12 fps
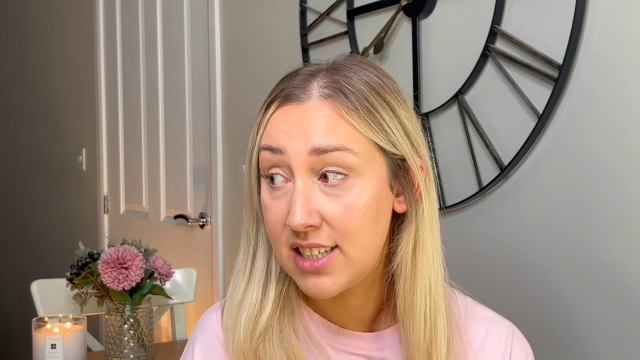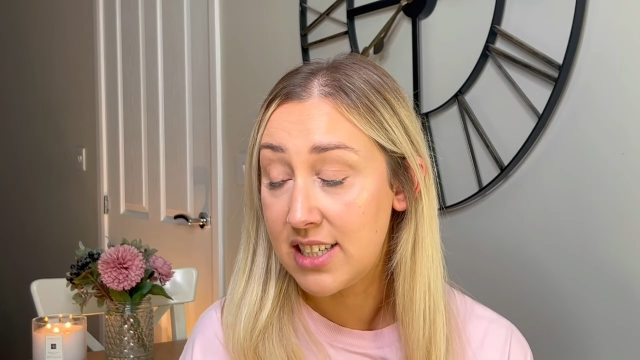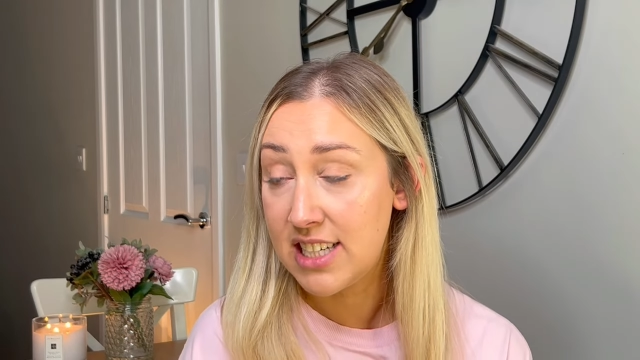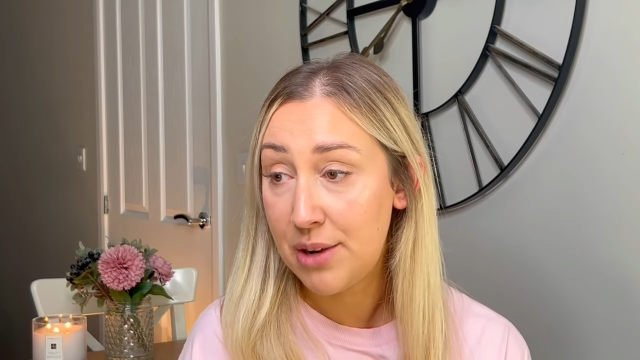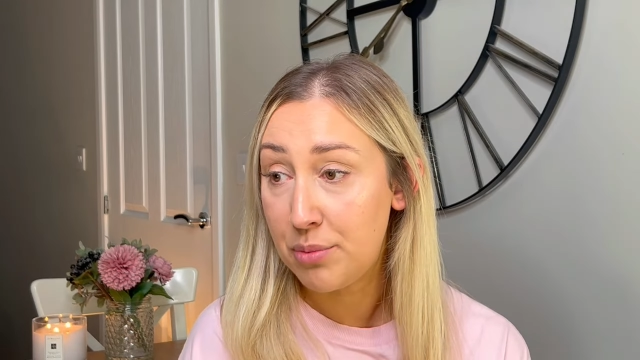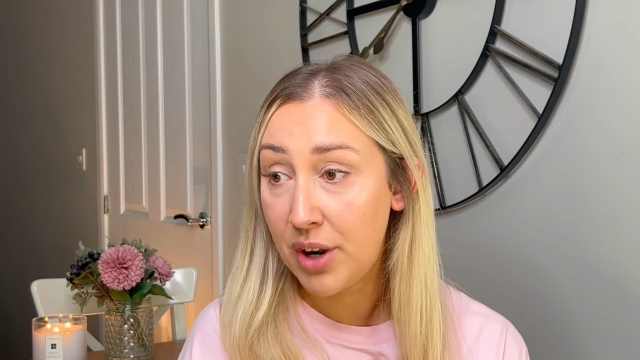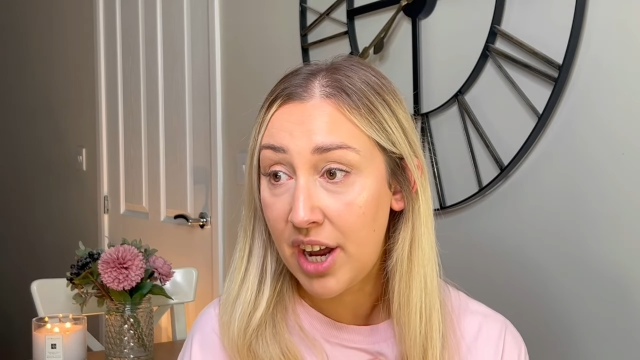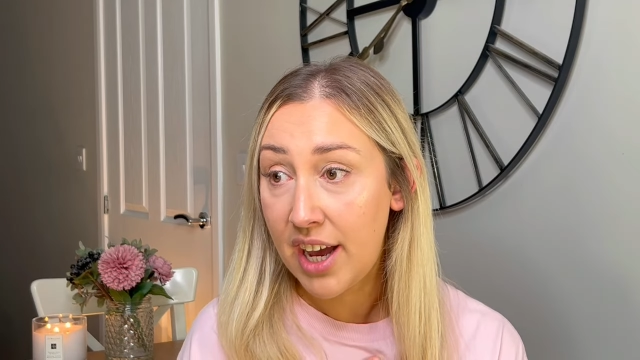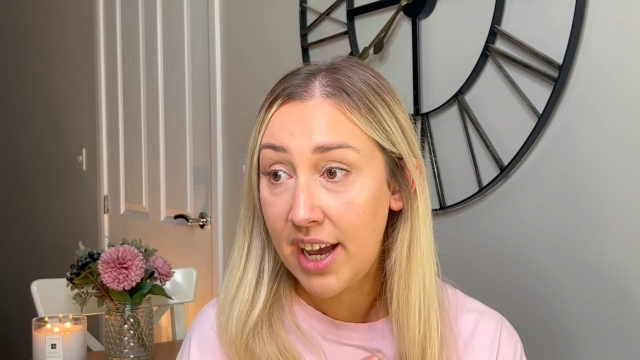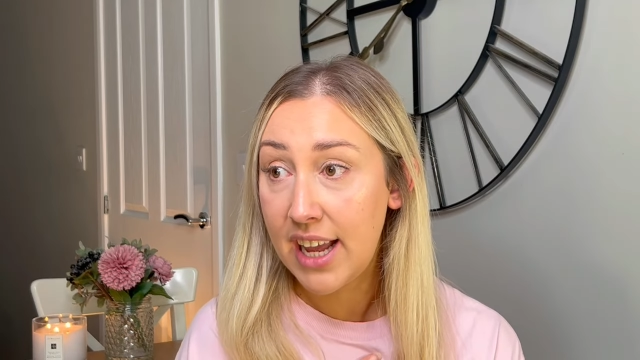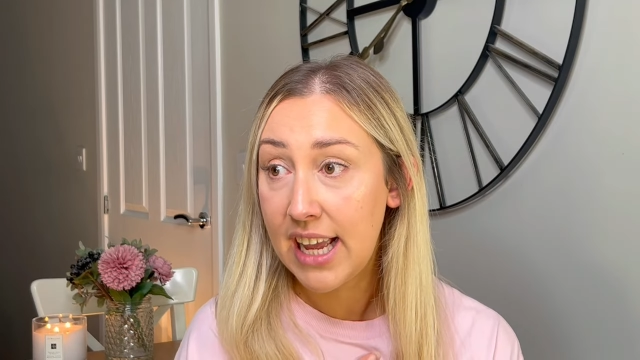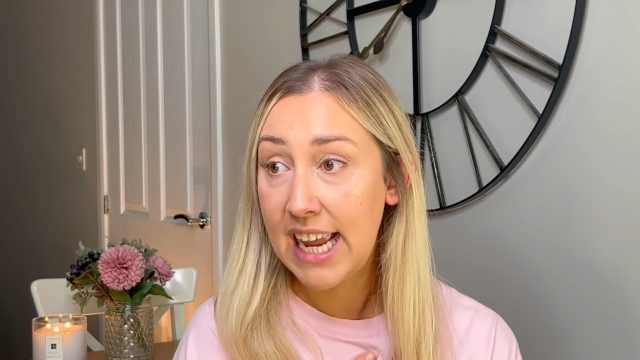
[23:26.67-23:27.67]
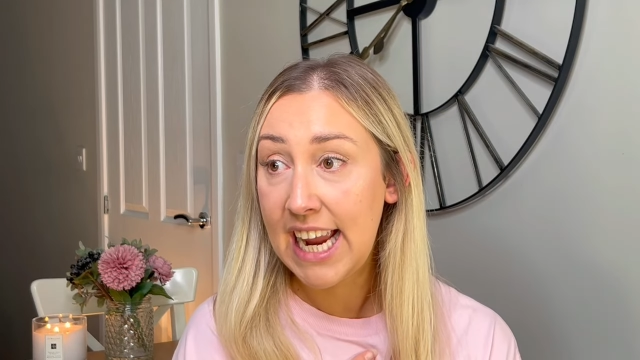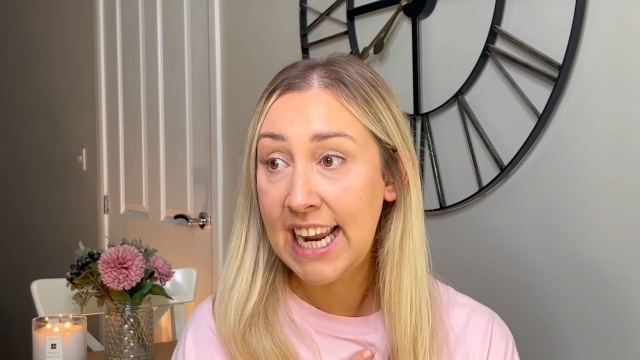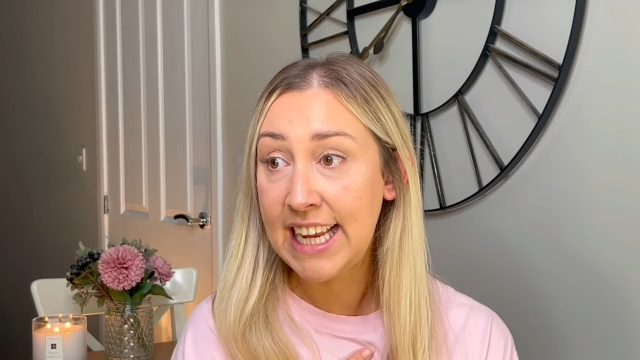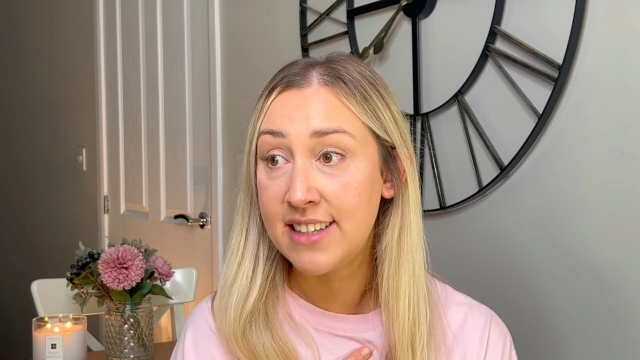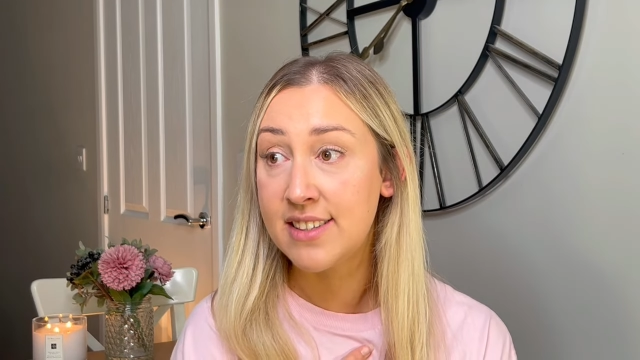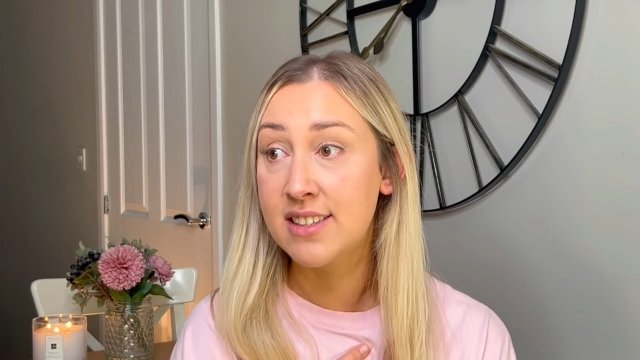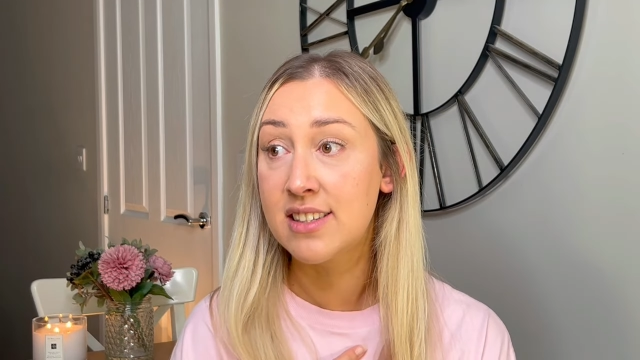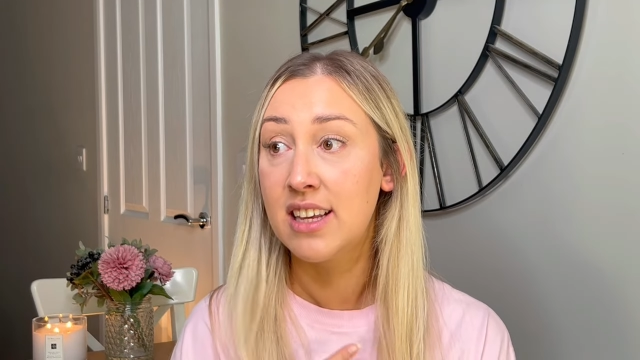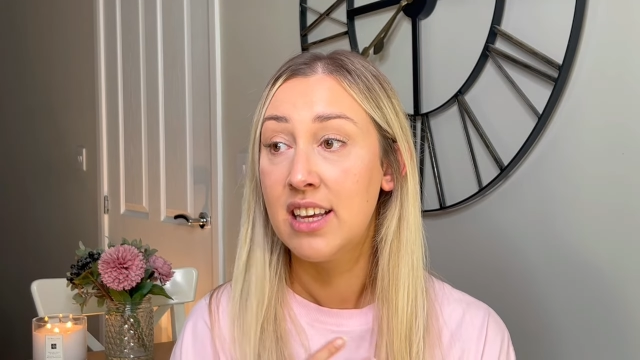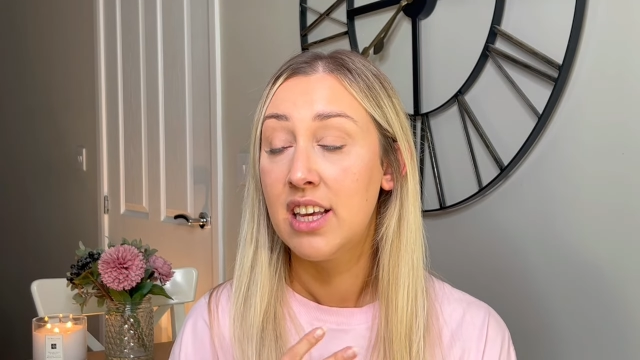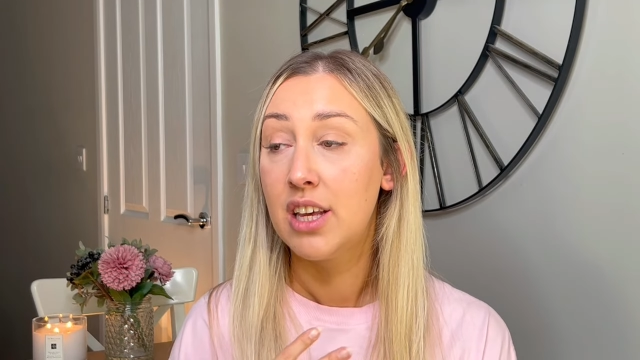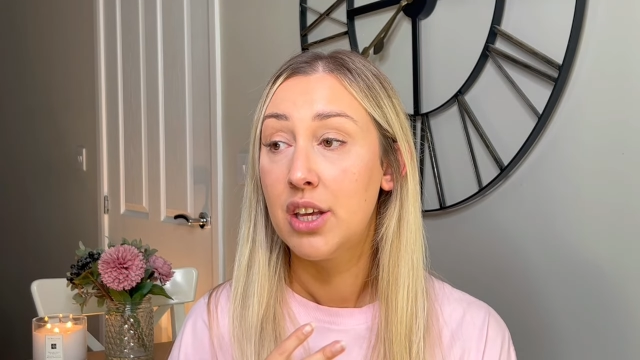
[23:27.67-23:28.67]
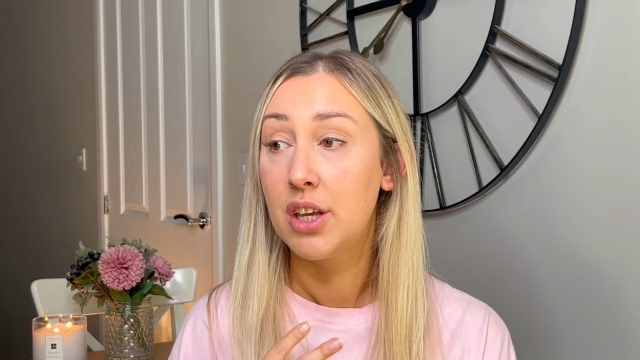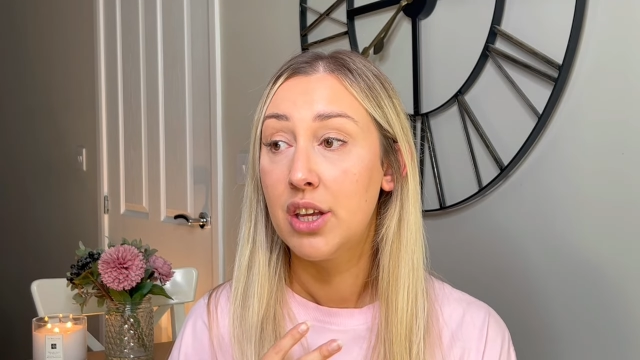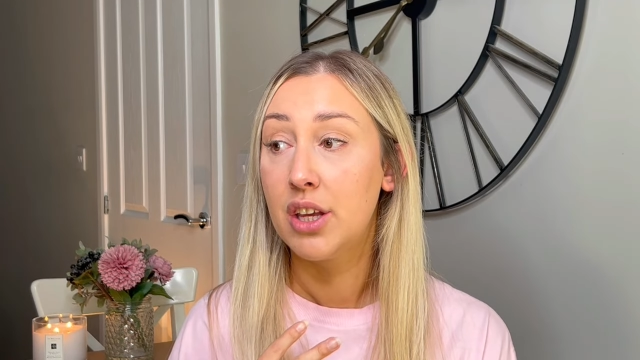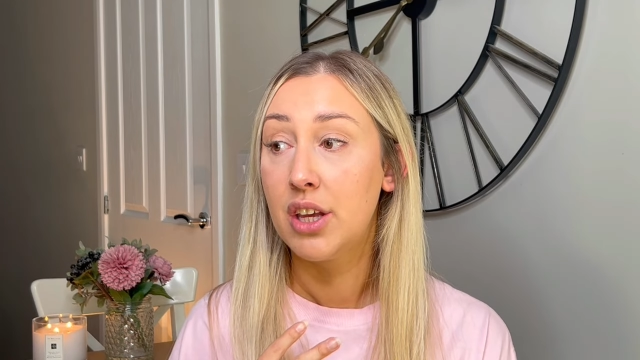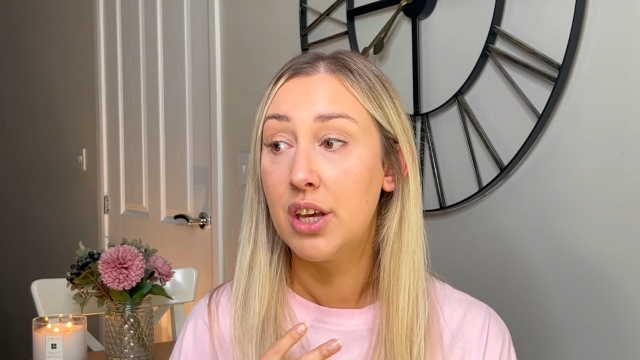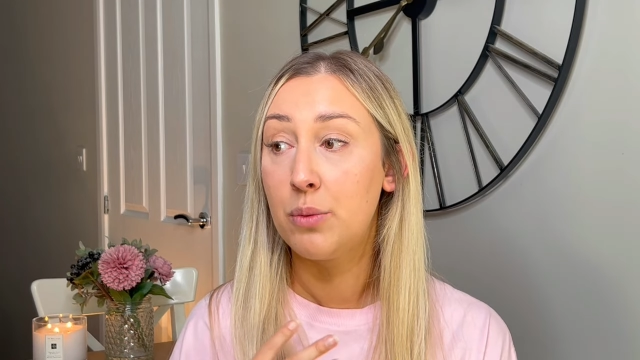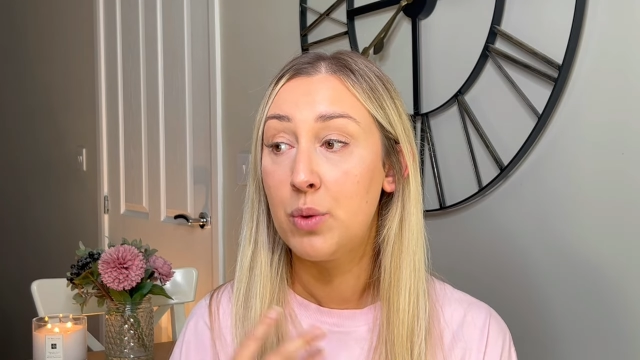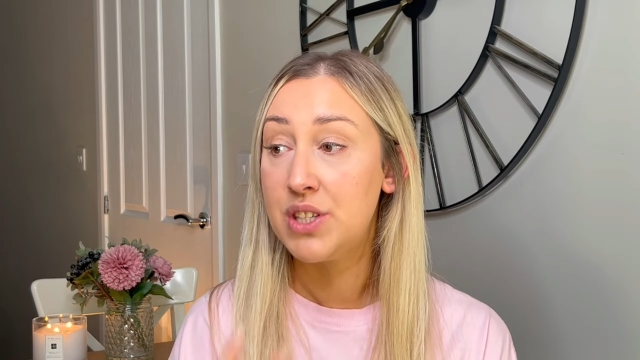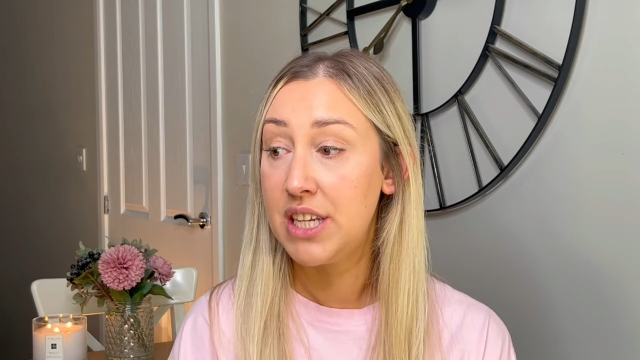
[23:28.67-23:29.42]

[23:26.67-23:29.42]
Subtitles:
Deborah was